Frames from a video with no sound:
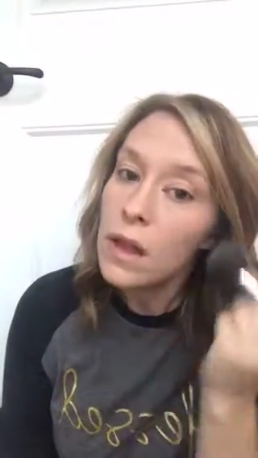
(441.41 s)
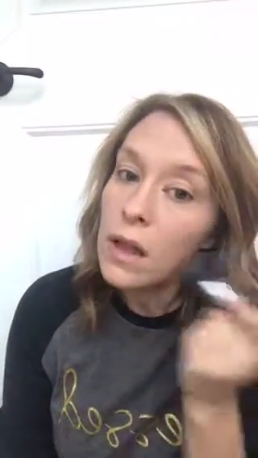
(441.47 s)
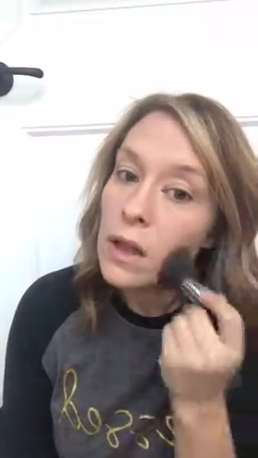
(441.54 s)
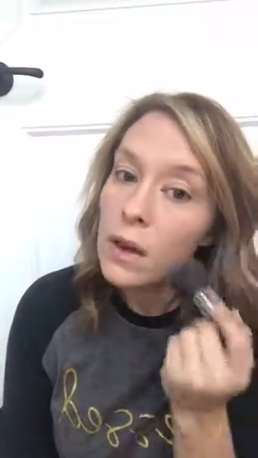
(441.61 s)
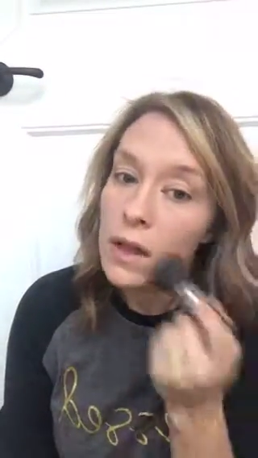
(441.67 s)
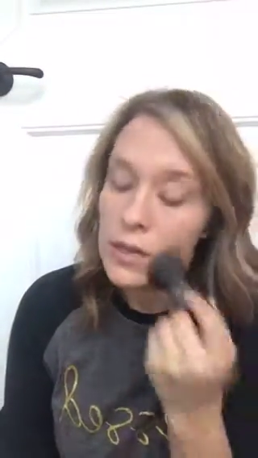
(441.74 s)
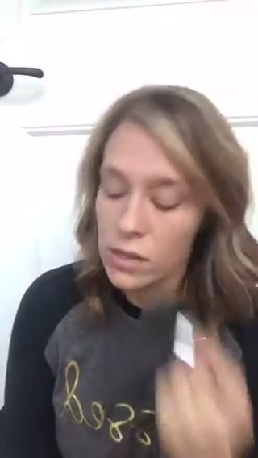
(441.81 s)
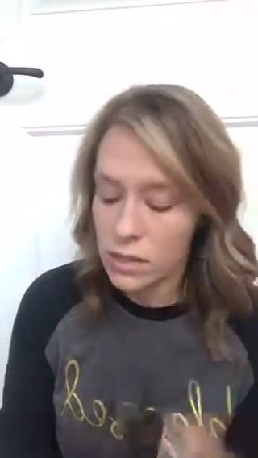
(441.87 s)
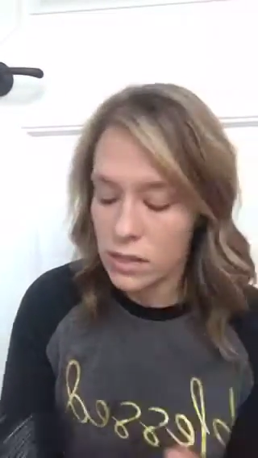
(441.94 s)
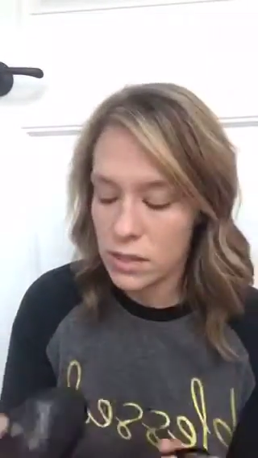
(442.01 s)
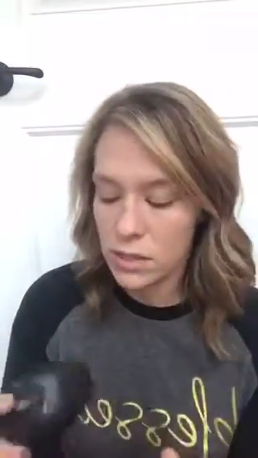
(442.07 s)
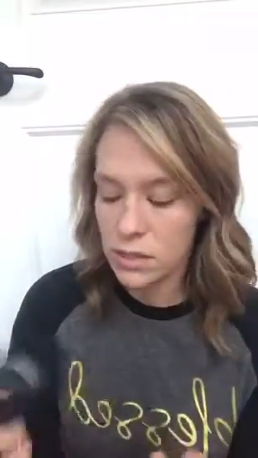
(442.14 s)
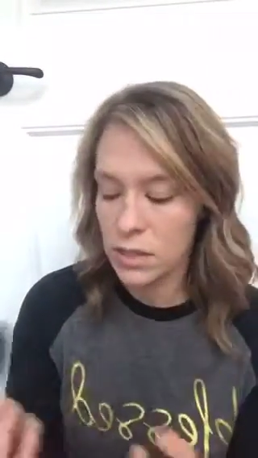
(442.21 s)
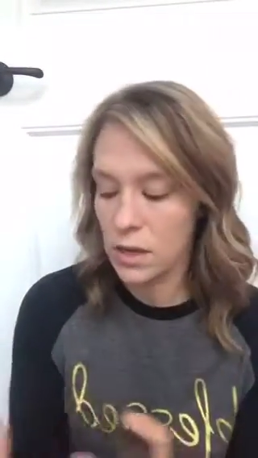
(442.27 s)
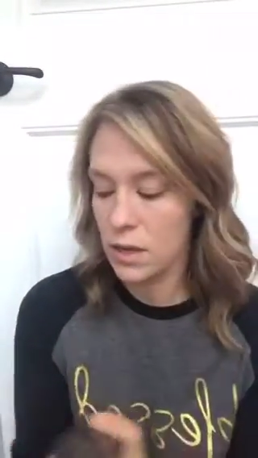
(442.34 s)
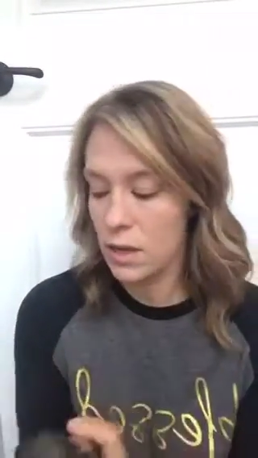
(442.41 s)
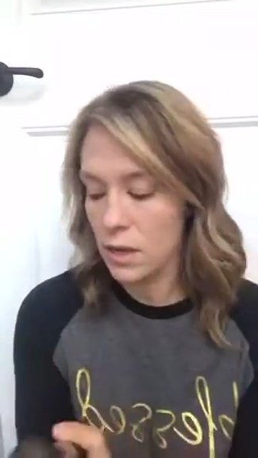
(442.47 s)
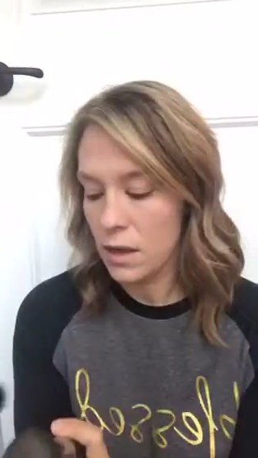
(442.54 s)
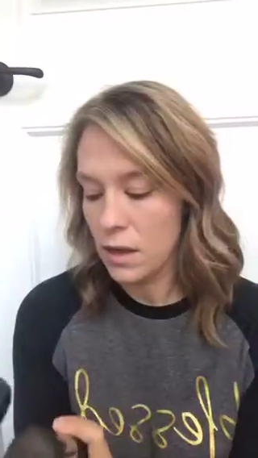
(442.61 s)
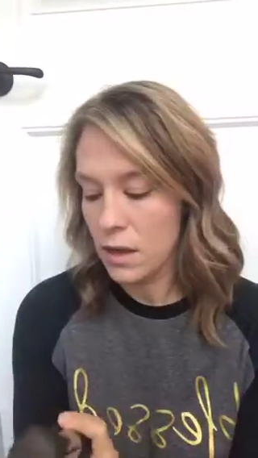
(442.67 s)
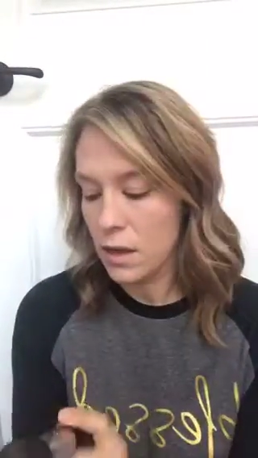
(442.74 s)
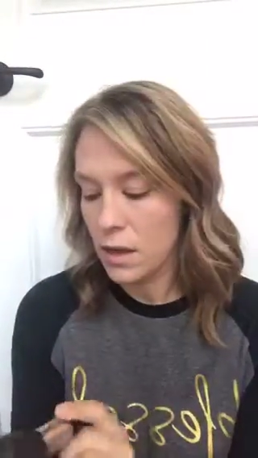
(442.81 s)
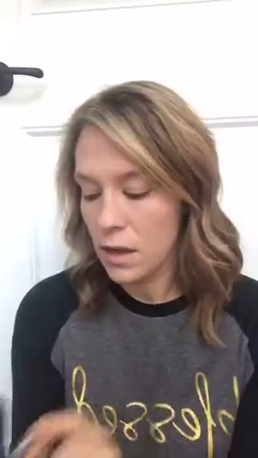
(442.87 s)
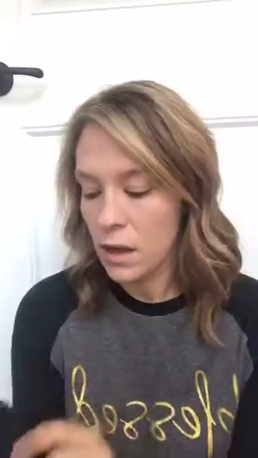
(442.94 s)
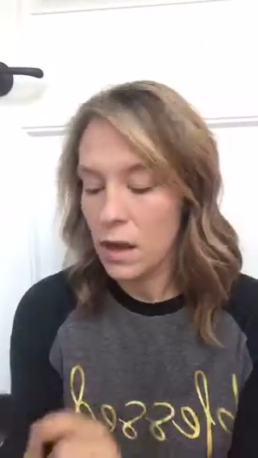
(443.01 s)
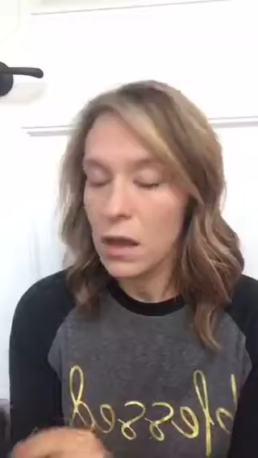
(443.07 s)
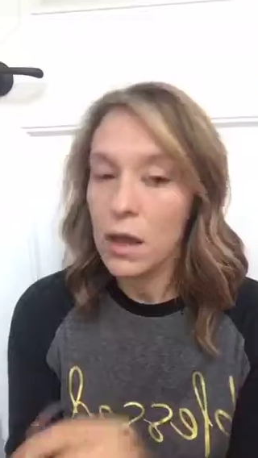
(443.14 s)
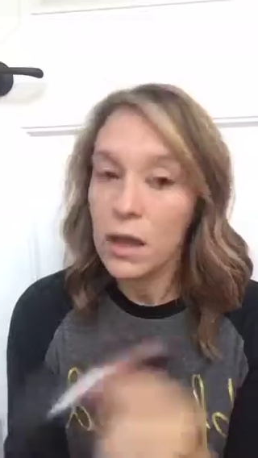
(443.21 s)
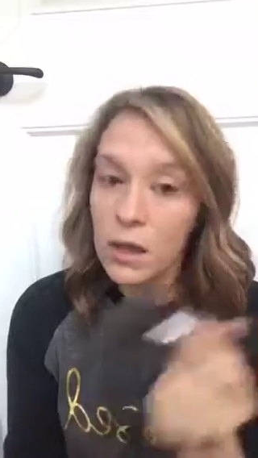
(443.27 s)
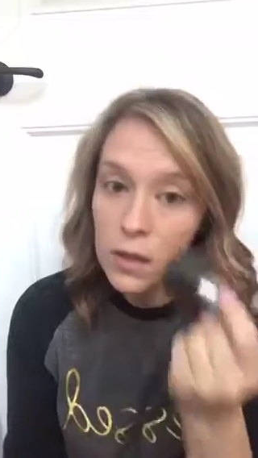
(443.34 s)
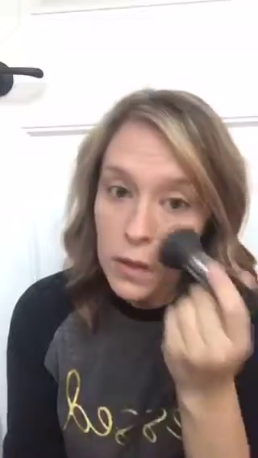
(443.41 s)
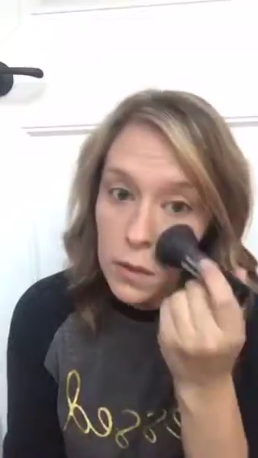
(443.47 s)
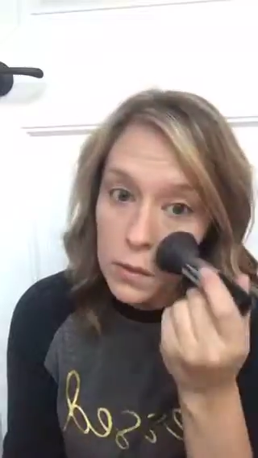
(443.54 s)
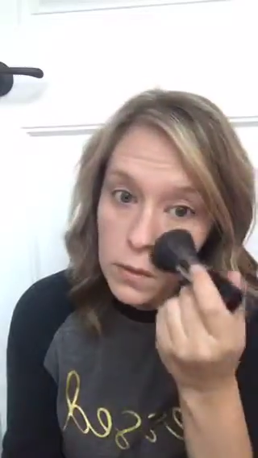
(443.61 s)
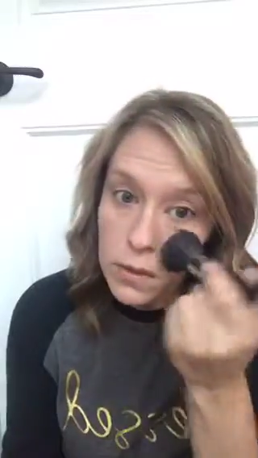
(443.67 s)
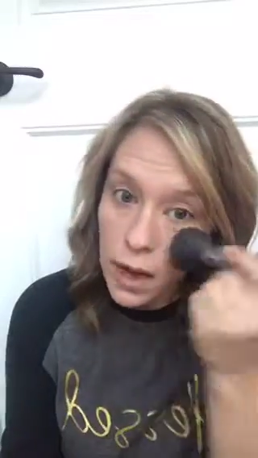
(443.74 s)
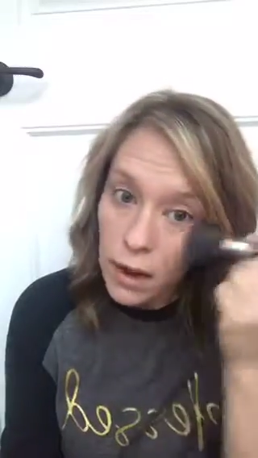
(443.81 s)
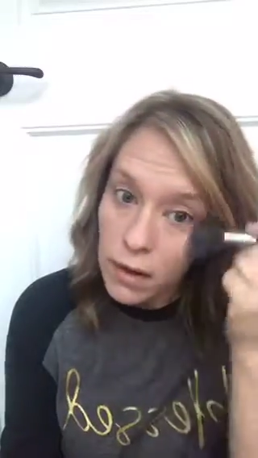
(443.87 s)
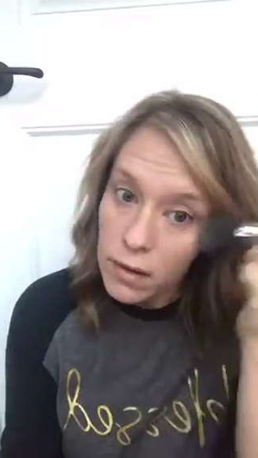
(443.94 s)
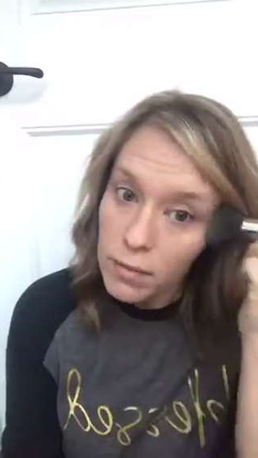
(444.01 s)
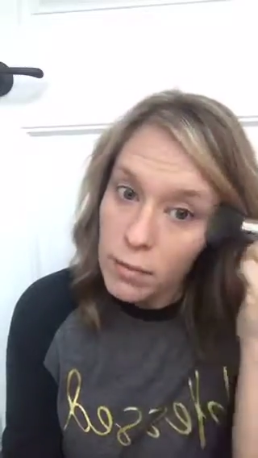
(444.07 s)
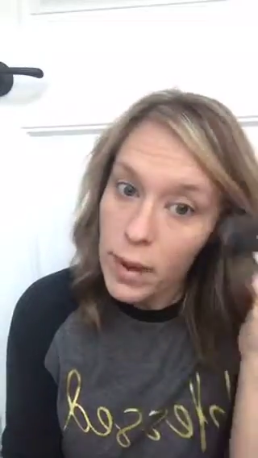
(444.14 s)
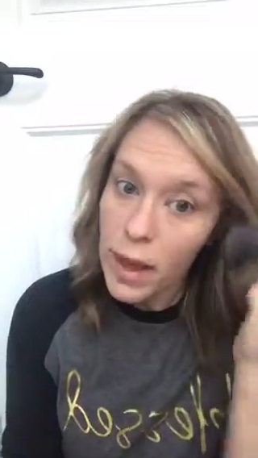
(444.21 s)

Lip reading: and I just use our